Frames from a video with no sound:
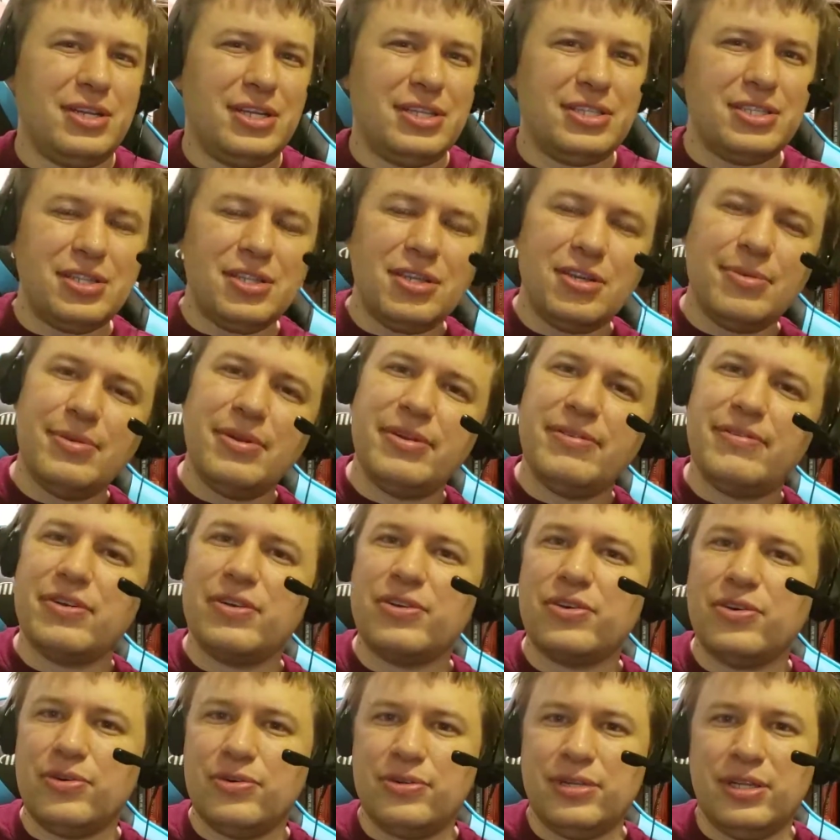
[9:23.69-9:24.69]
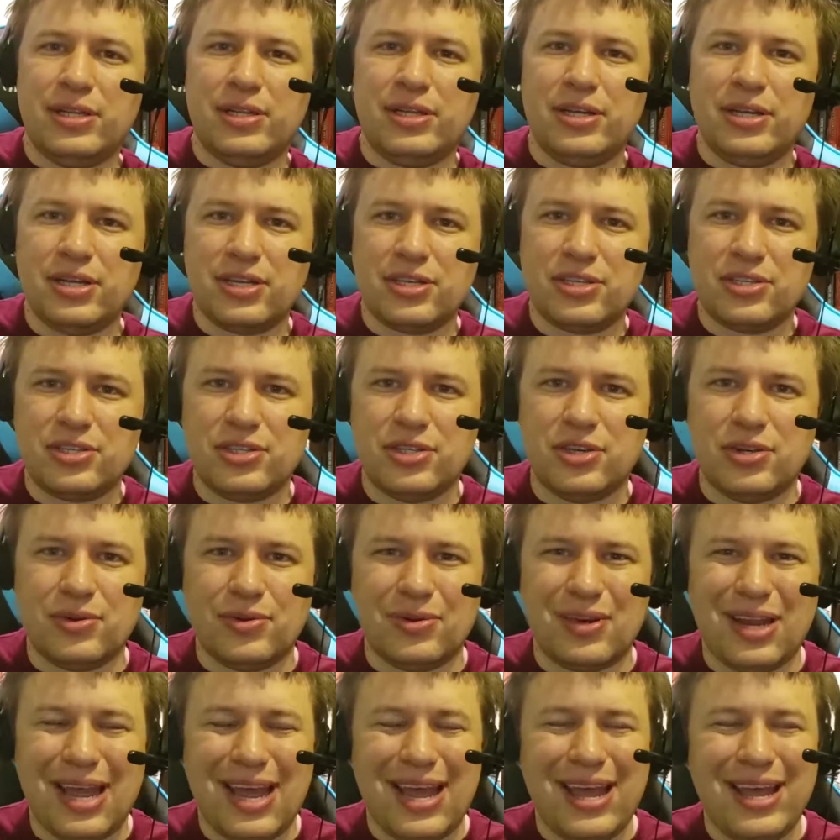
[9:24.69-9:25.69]
It's a little bit of a Goldilocks
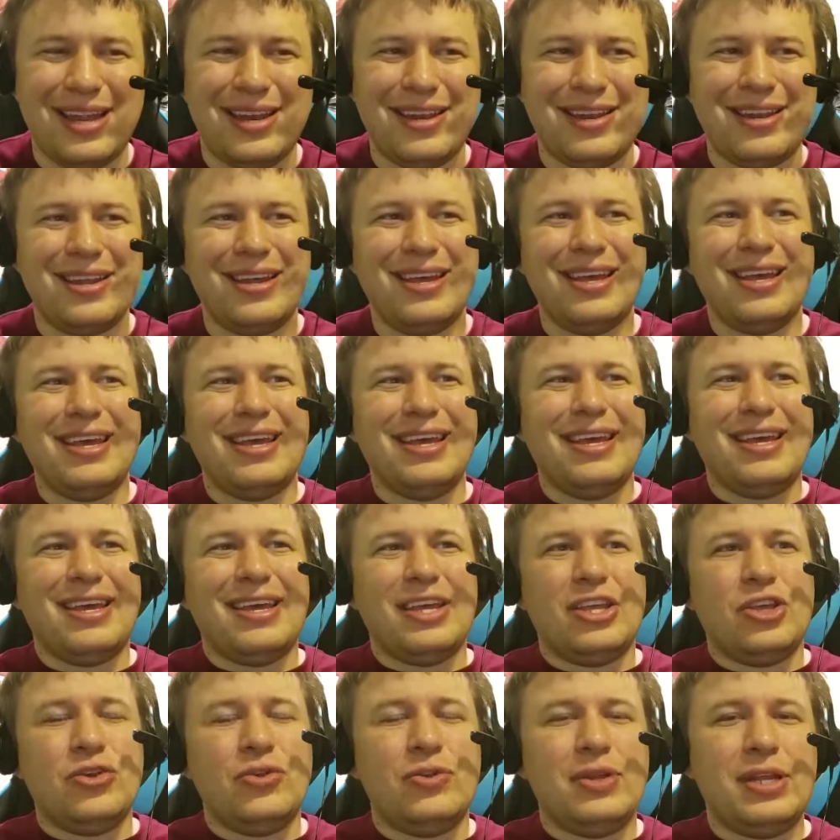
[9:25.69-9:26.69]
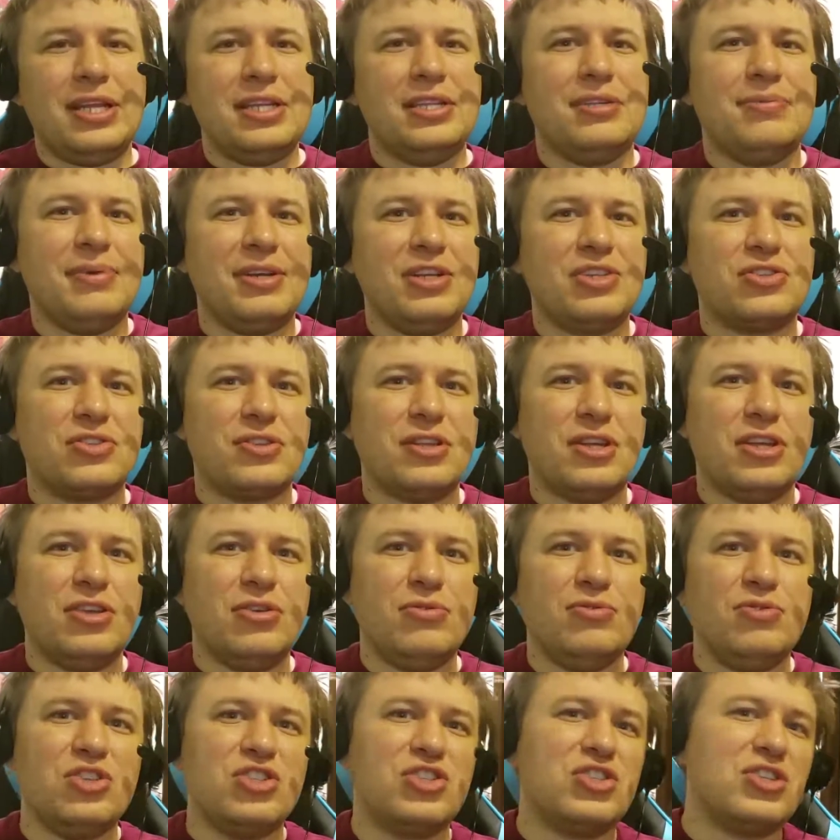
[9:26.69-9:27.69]
zone, and you need to make sure that you
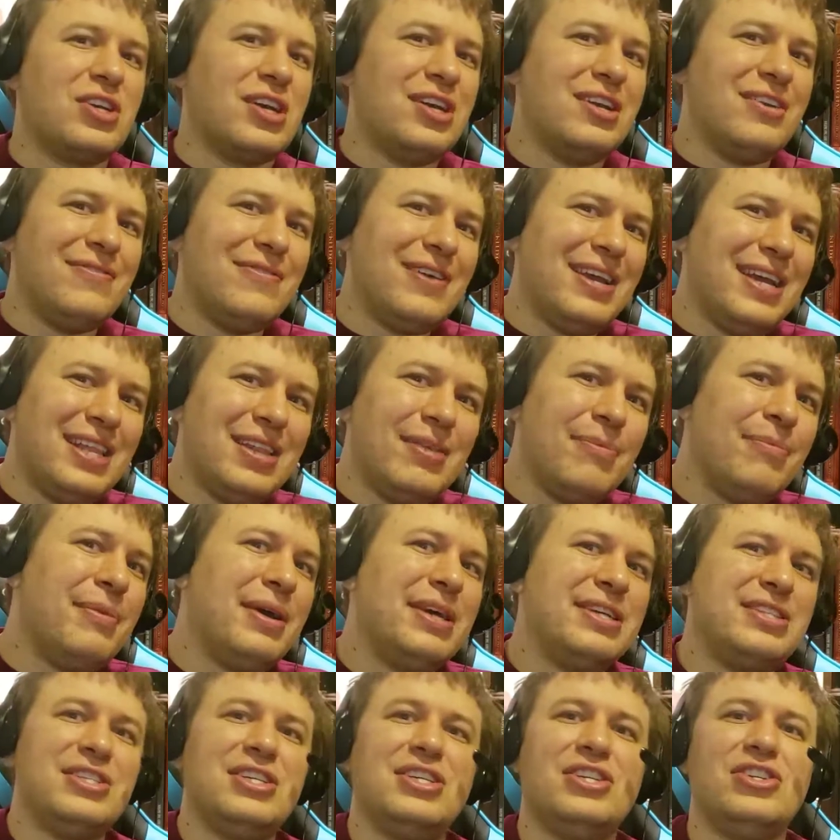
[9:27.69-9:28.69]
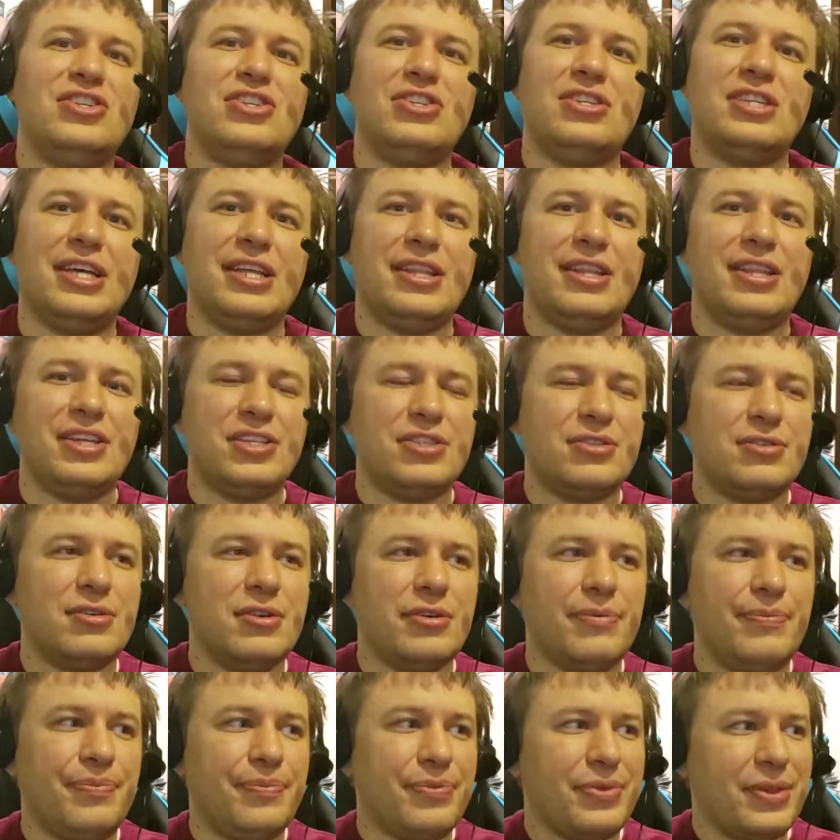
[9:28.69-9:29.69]
just convey the message that this
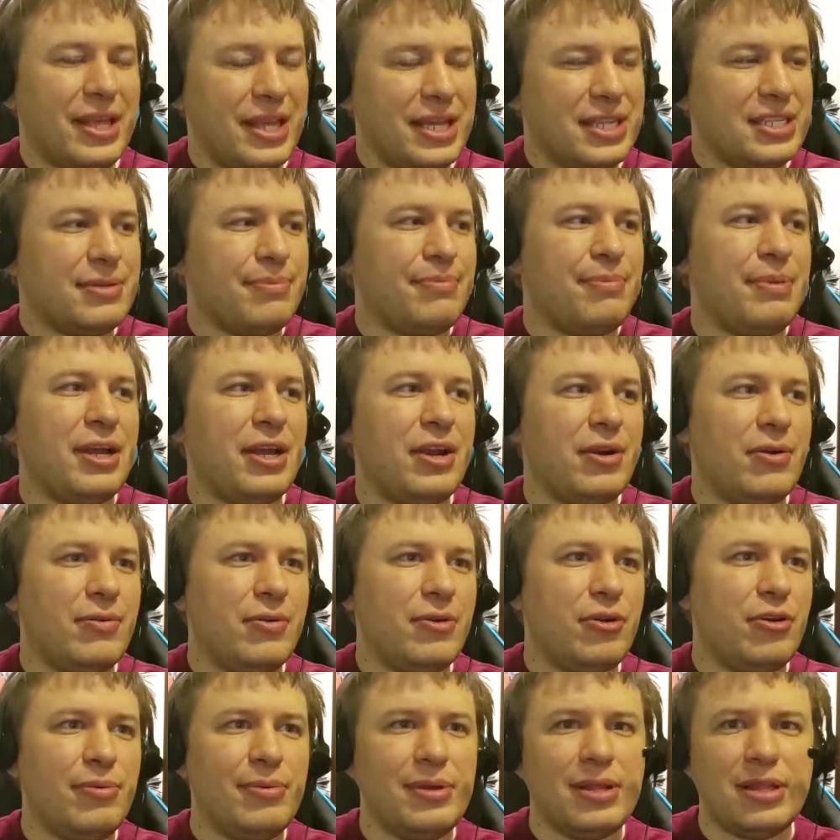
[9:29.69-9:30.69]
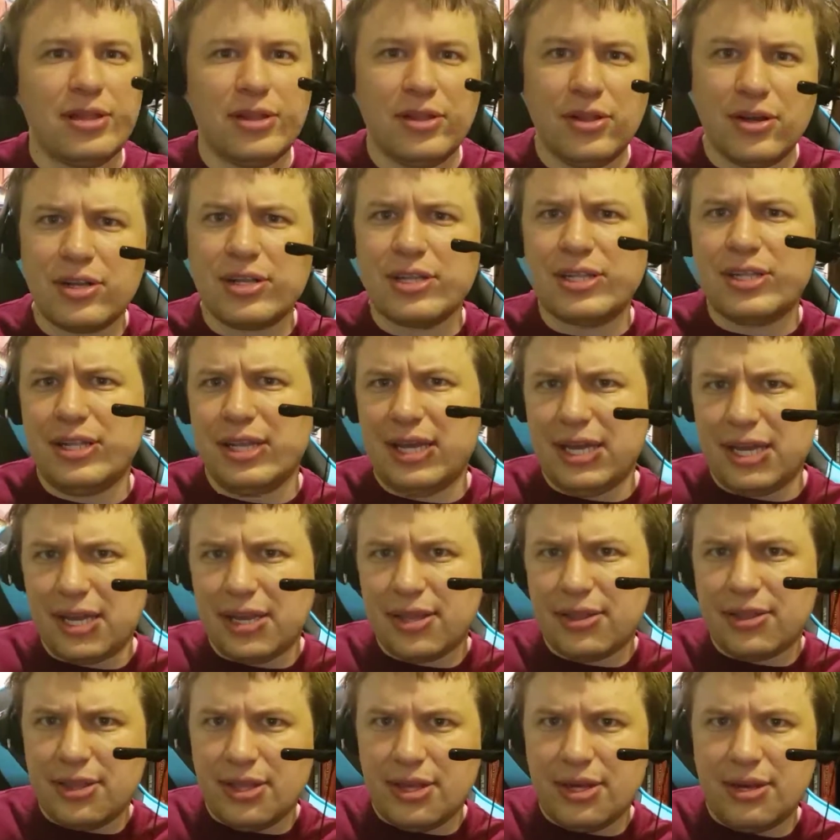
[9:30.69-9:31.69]
room, yeah, it's a bare room, it looked
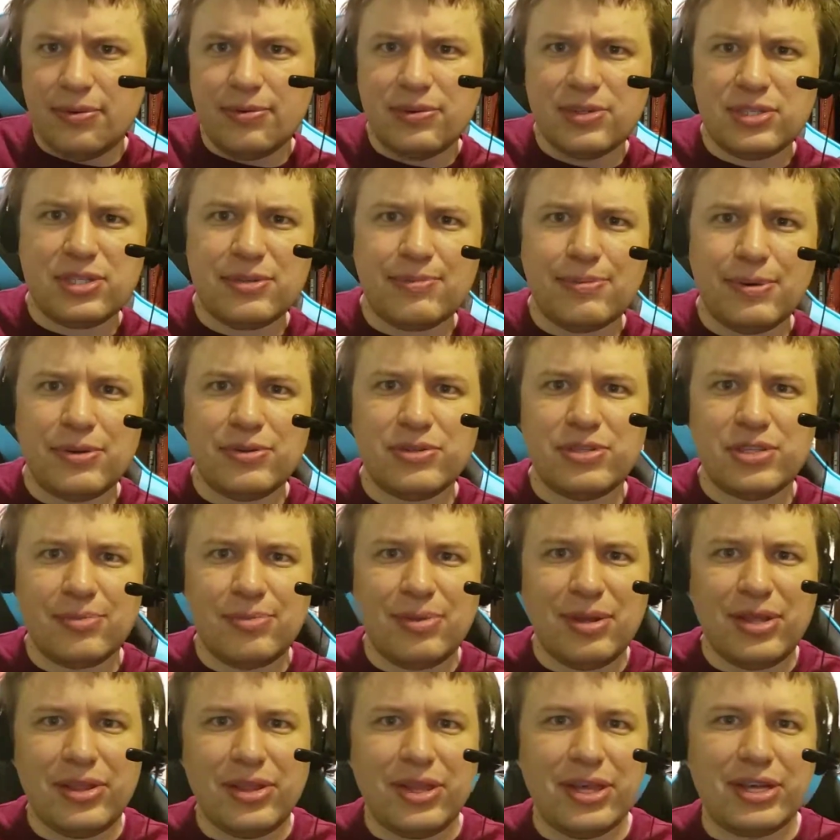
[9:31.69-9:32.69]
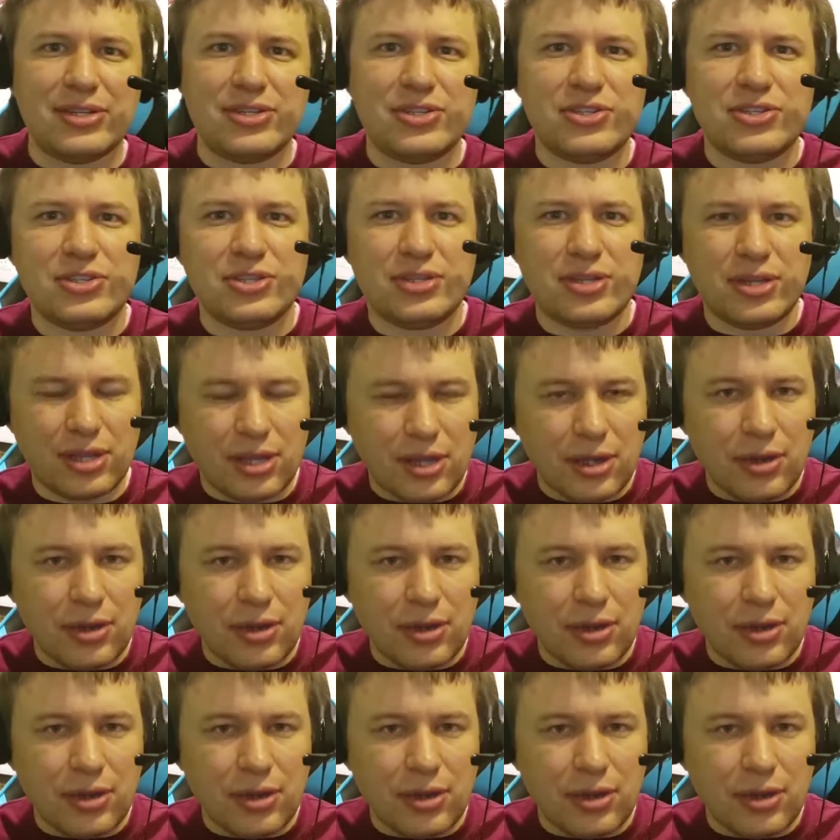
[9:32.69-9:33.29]
like that it was supposed to be this.